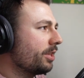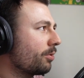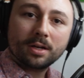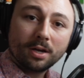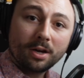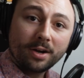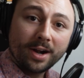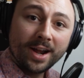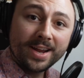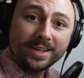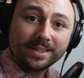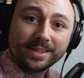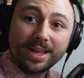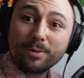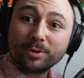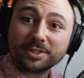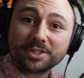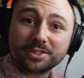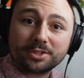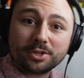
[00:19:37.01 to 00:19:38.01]
All right,
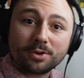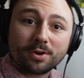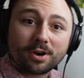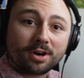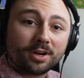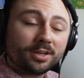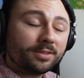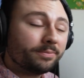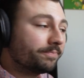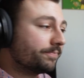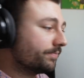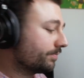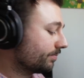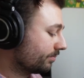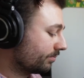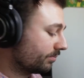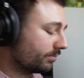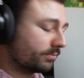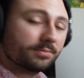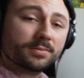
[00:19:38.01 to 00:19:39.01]
that wasn't too hard.
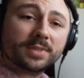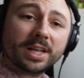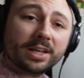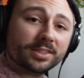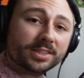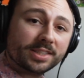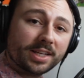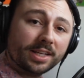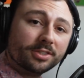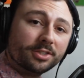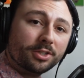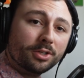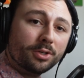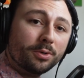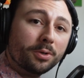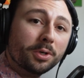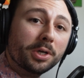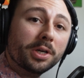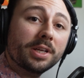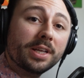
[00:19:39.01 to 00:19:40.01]
Now let's get
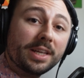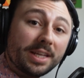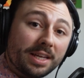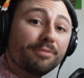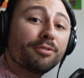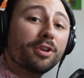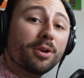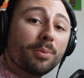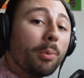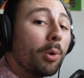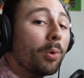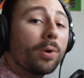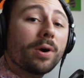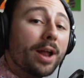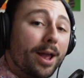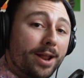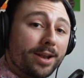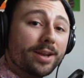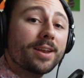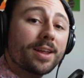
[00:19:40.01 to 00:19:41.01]
to even more
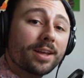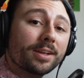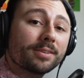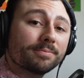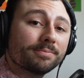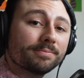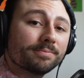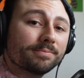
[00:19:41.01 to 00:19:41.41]
editing.